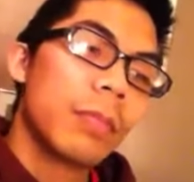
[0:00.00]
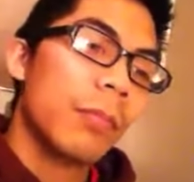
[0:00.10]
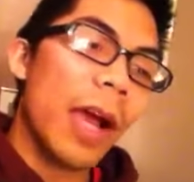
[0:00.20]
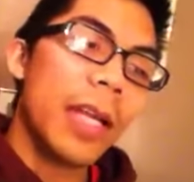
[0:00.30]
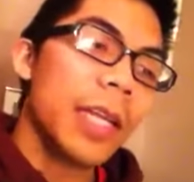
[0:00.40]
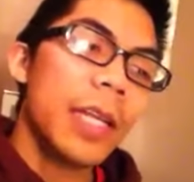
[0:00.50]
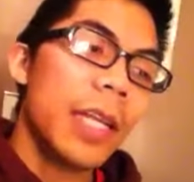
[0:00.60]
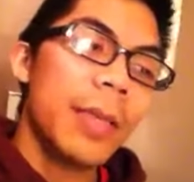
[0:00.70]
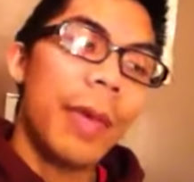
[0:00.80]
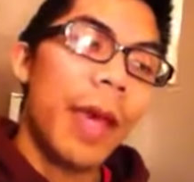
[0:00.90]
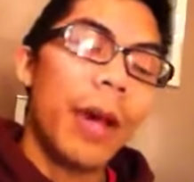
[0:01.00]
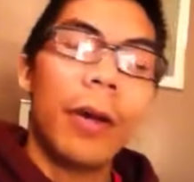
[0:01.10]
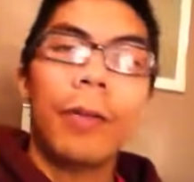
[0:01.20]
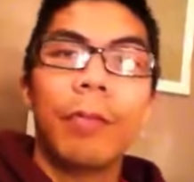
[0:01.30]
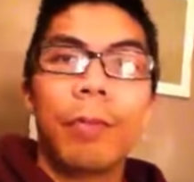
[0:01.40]
writing an
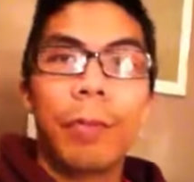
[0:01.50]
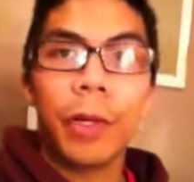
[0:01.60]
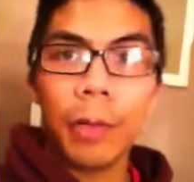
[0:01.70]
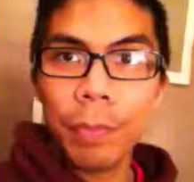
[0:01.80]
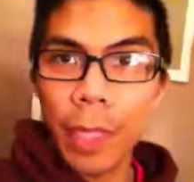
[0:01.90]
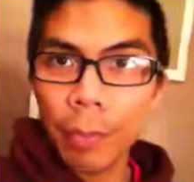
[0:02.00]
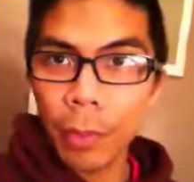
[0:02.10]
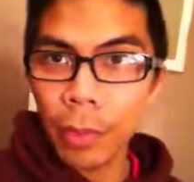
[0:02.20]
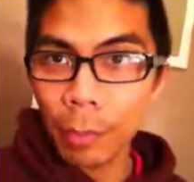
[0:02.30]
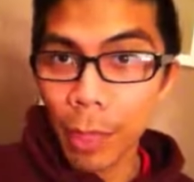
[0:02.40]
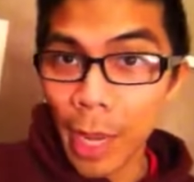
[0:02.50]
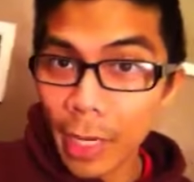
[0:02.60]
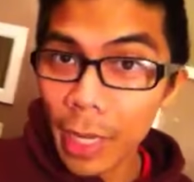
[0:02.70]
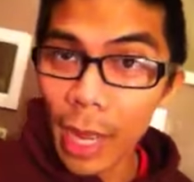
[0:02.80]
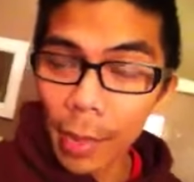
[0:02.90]
email, putting people in the
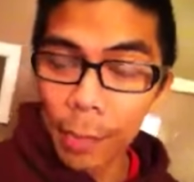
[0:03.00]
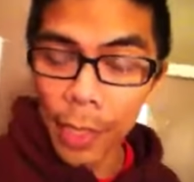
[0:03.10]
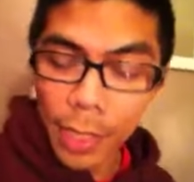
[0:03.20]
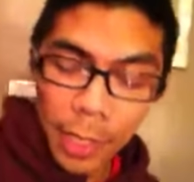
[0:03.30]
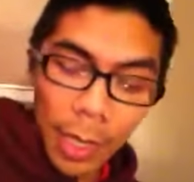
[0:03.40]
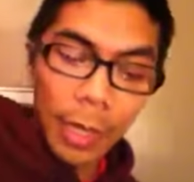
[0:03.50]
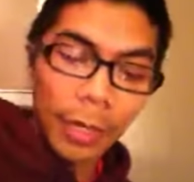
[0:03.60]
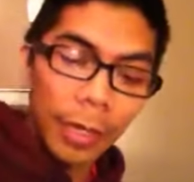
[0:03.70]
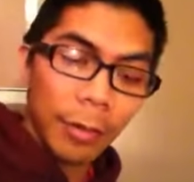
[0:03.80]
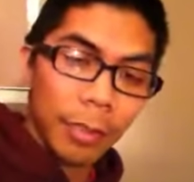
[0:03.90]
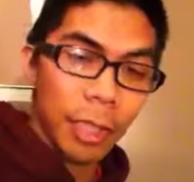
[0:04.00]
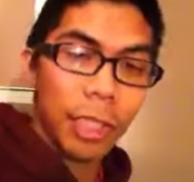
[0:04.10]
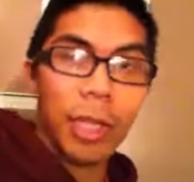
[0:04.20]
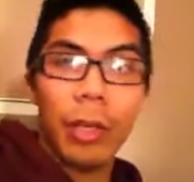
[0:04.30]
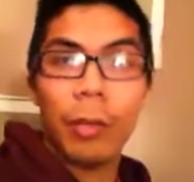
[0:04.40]
blind copy, and it was a
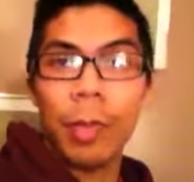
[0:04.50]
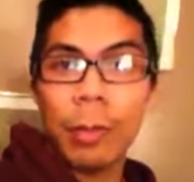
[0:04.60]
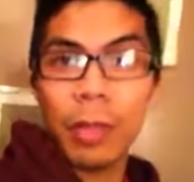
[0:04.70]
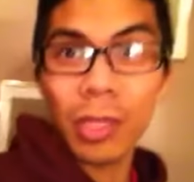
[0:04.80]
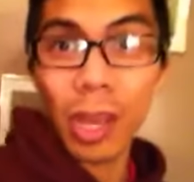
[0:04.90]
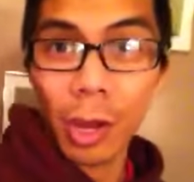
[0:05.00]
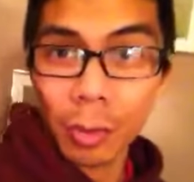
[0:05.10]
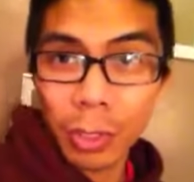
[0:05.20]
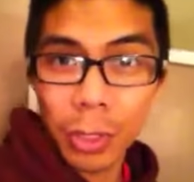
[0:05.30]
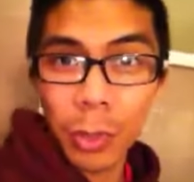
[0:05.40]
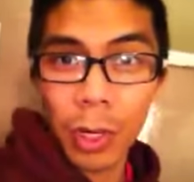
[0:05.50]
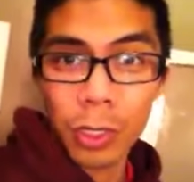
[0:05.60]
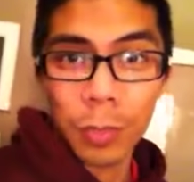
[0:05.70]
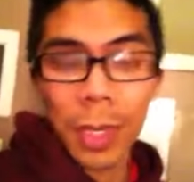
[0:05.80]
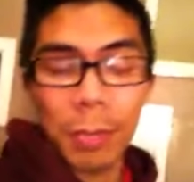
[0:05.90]
shitload of people. It was almost
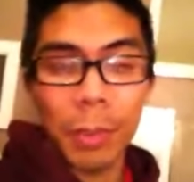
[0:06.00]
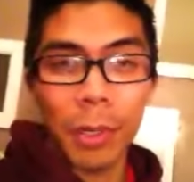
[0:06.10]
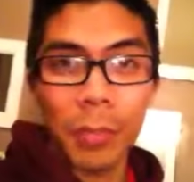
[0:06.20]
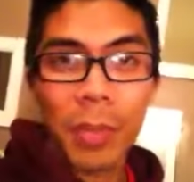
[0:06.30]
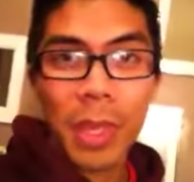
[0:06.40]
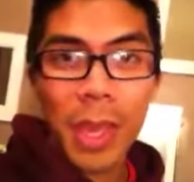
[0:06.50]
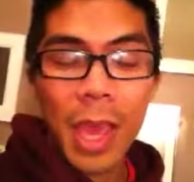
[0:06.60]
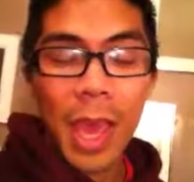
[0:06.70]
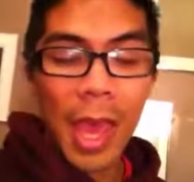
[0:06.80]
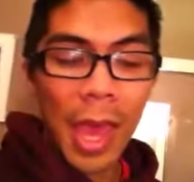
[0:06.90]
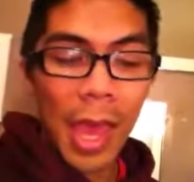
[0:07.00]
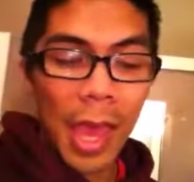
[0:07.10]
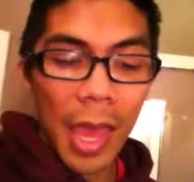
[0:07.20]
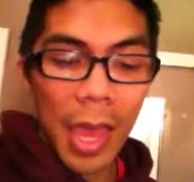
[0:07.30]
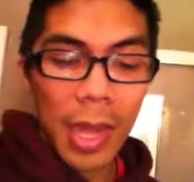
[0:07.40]
200 people.
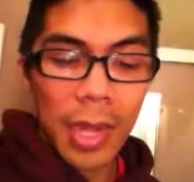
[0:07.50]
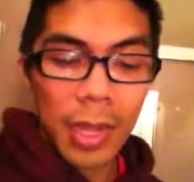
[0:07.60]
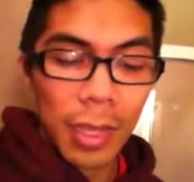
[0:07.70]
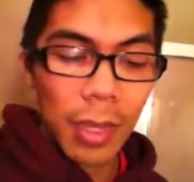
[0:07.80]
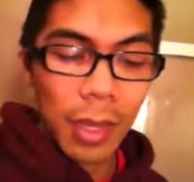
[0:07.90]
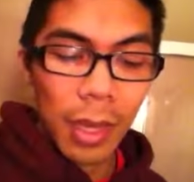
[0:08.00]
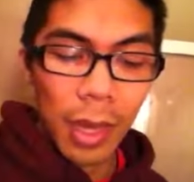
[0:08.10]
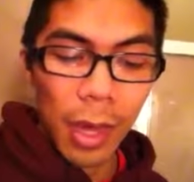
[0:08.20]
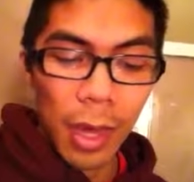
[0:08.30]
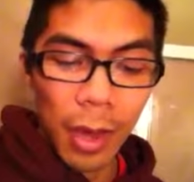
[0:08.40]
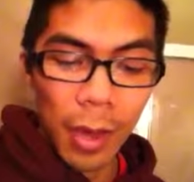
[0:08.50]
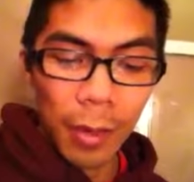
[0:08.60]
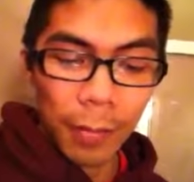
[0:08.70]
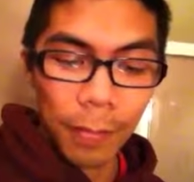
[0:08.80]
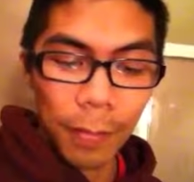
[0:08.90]
And
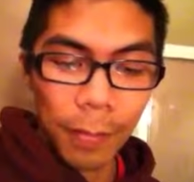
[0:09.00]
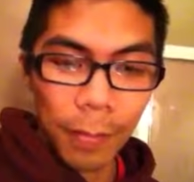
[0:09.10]
um,